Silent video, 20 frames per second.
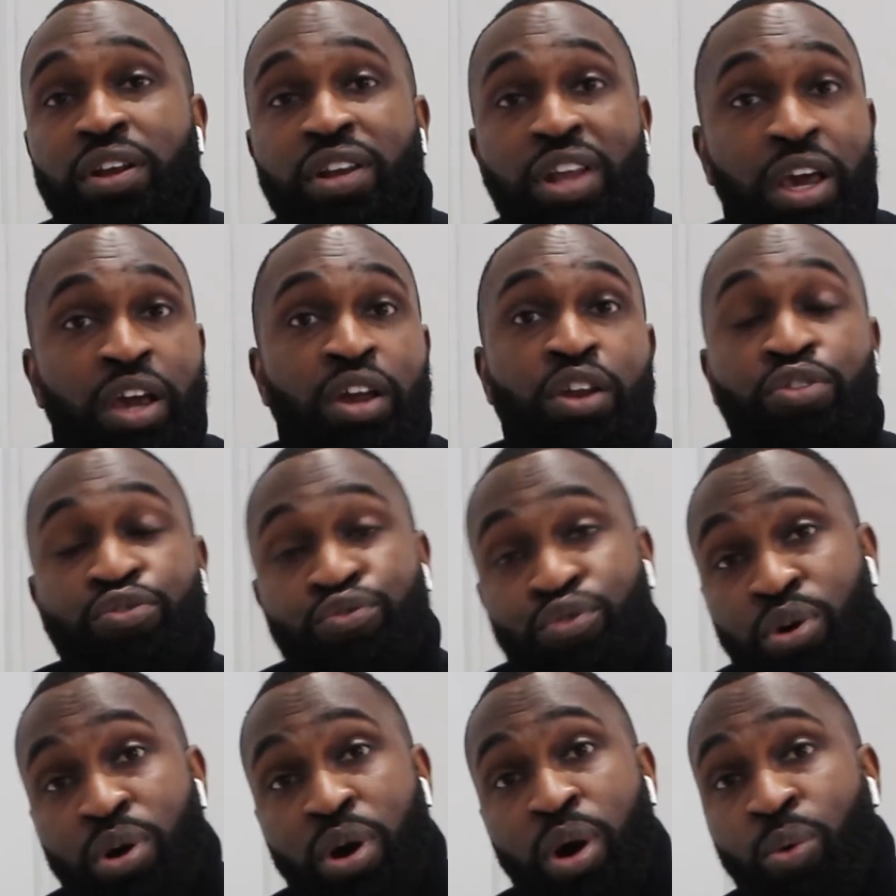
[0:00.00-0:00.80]
They're going to
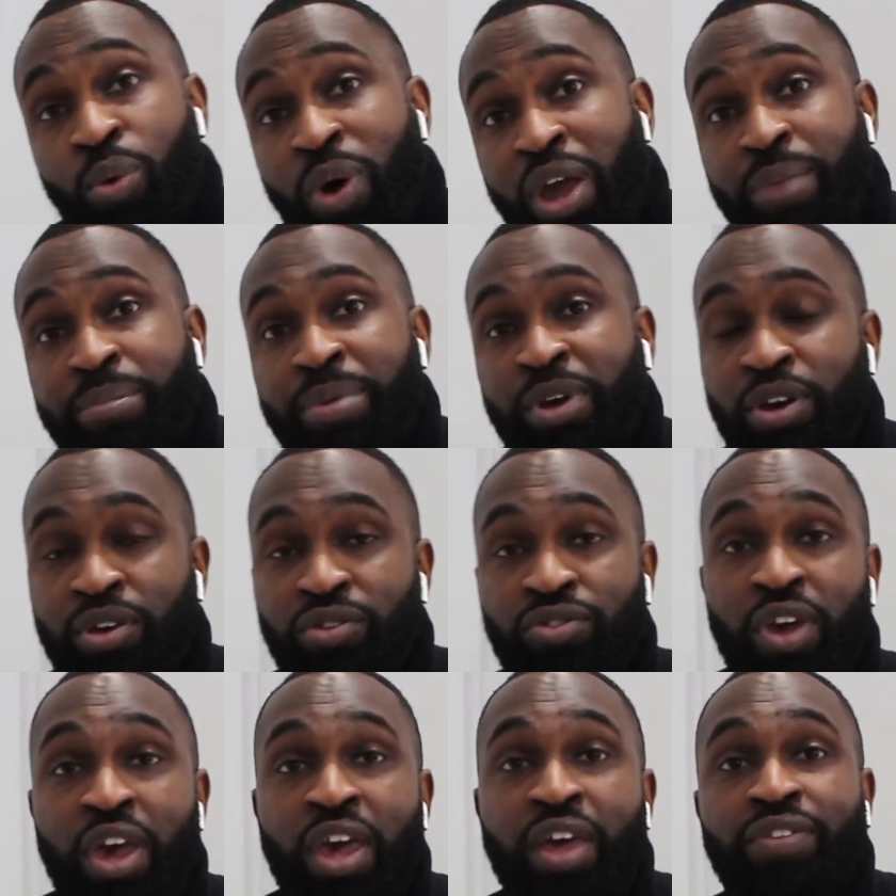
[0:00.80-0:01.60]
throw it away
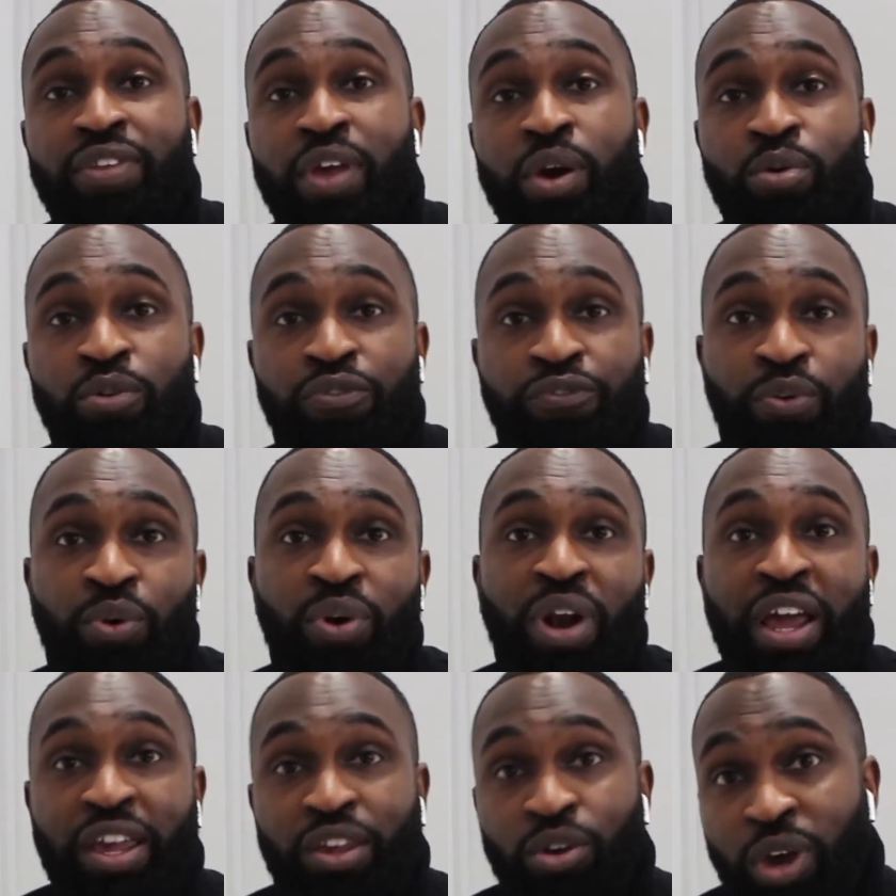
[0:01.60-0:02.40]
because they will
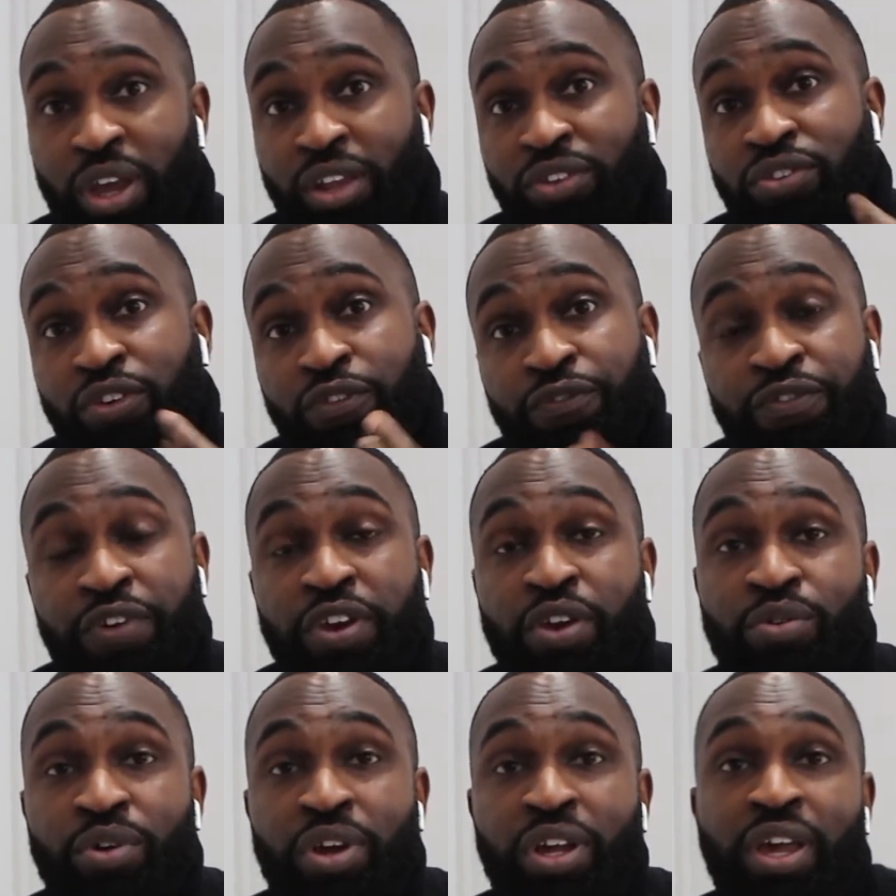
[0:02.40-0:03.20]
feel like you're
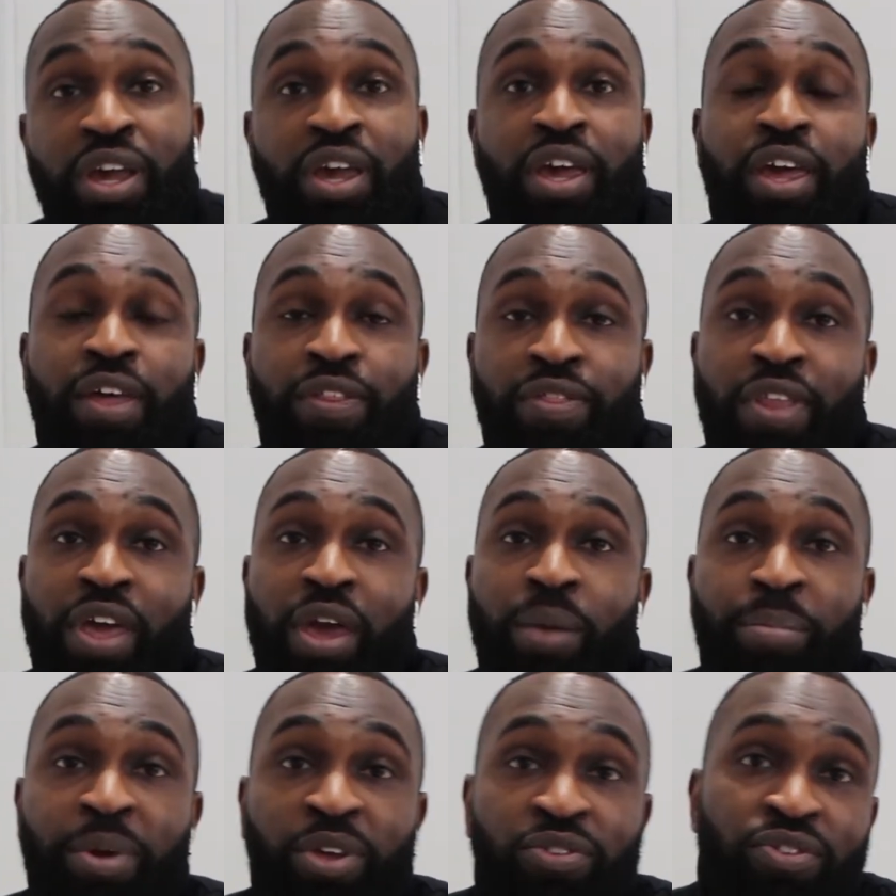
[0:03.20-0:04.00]
interfering in
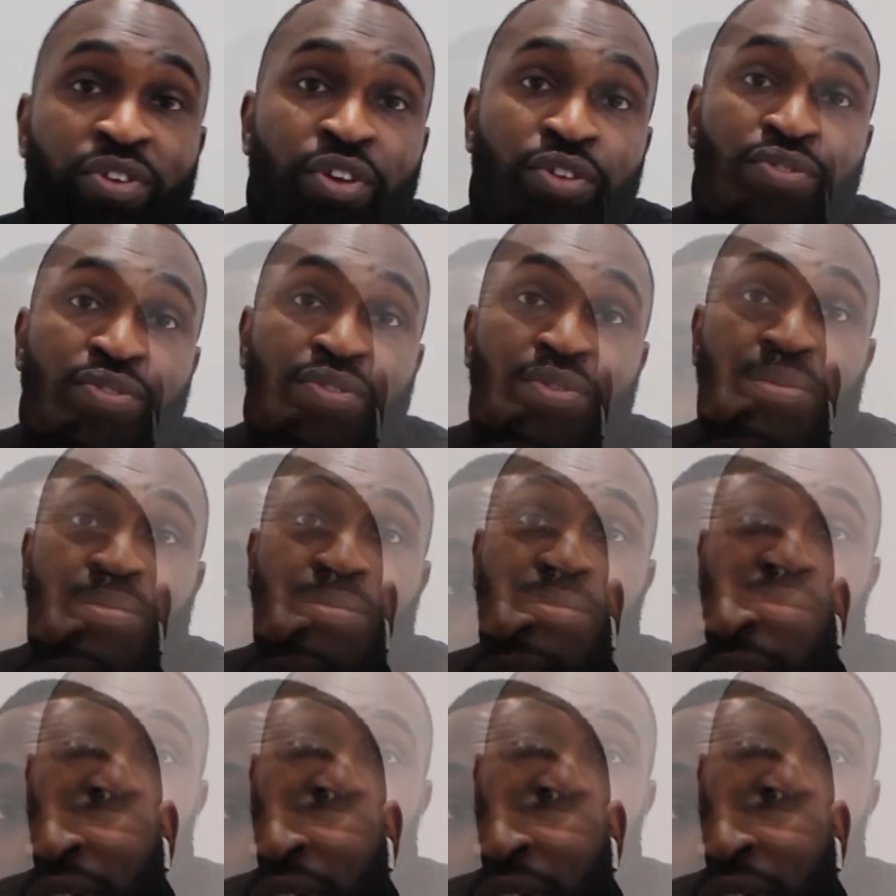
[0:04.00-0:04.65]
their business.